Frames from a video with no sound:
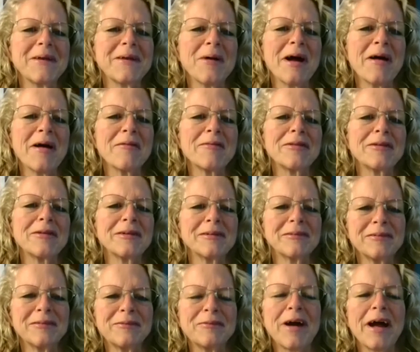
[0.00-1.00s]
don't have
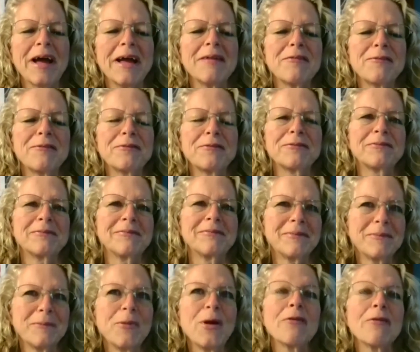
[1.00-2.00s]

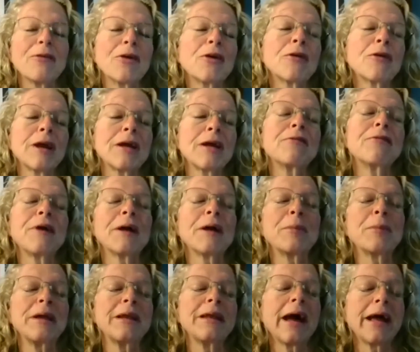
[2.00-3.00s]
we have a great
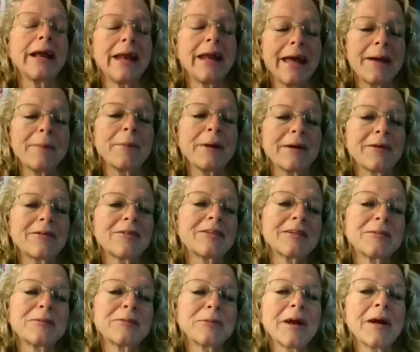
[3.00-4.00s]
family dynamics,
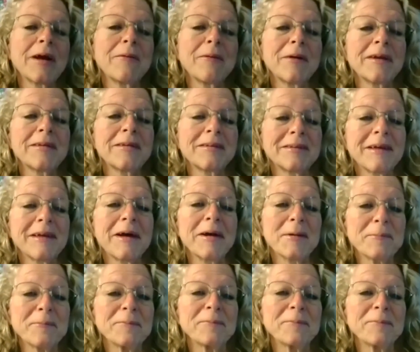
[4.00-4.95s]
is what I want to say.